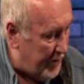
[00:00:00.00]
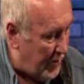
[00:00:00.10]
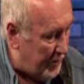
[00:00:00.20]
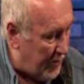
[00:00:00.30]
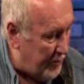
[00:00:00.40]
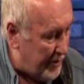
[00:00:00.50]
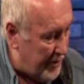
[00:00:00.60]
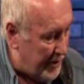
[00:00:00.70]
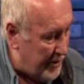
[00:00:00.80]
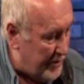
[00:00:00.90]
only
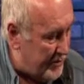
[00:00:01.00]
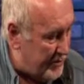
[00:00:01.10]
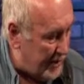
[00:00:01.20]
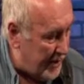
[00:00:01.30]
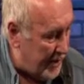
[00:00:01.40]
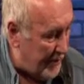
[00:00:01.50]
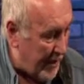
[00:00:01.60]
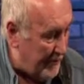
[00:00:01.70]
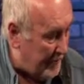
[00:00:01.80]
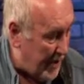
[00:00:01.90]
because
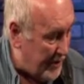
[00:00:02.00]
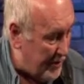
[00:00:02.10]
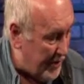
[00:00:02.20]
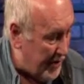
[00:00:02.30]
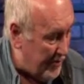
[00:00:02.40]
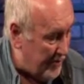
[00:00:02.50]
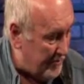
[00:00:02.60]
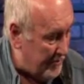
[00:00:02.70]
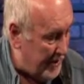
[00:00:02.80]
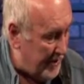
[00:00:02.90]
I don't
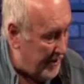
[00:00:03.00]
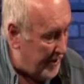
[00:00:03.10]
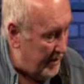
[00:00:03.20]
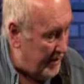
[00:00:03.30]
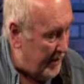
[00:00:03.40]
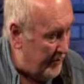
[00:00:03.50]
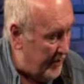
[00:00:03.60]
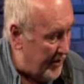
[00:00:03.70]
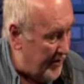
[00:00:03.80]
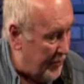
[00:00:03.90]
have
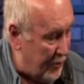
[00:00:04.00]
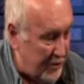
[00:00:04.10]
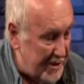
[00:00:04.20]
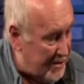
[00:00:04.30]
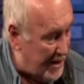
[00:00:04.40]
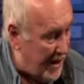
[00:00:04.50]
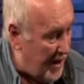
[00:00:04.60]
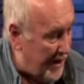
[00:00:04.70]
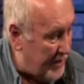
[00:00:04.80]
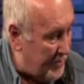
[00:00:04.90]
in early
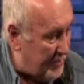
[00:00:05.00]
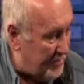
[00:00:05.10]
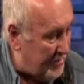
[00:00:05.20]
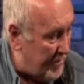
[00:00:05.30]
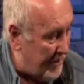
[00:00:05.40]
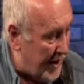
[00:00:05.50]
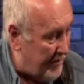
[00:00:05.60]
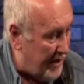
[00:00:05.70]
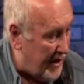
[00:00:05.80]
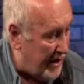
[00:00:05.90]
style, I don't
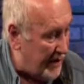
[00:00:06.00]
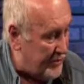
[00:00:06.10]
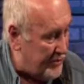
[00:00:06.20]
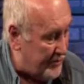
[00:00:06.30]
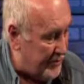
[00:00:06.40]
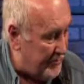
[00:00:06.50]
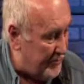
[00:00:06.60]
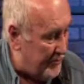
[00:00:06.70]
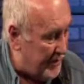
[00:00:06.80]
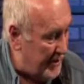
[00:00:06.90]
have a lot of use for
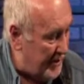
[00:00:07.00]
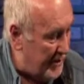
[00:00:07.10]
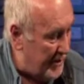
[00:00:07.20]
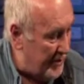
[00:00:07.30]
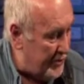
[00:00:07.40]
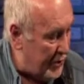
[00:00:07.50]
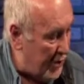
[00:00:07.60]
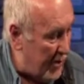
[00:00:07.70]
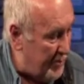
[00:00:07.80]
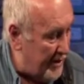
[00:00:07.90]
them.
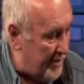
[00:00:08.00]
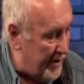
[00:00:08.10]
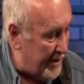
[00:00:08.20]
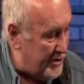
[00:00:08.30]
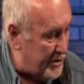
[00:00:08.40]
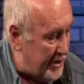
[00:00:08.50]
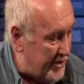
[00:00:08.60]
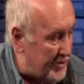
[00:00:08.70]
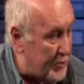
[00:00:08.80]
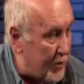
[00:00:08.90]
So I'll play my
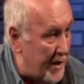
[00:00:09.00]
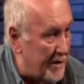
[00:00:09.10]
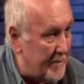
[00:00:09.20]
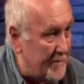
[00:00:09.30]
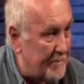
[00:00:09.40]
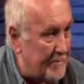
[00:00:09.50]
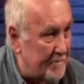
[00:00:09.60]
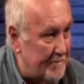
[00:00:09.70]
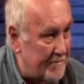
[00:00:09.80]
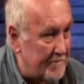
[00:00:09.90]
G this way,
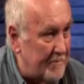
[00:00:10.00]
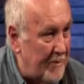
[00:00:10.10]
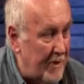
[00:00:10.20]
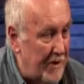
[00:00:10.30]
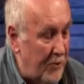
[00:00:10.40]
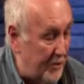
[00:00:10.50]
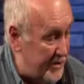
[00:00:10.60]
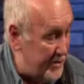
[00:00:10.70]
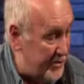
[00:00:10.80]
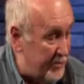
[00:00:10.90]

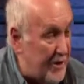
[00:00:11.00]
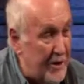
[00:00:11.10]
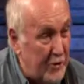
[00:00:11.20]
with just 3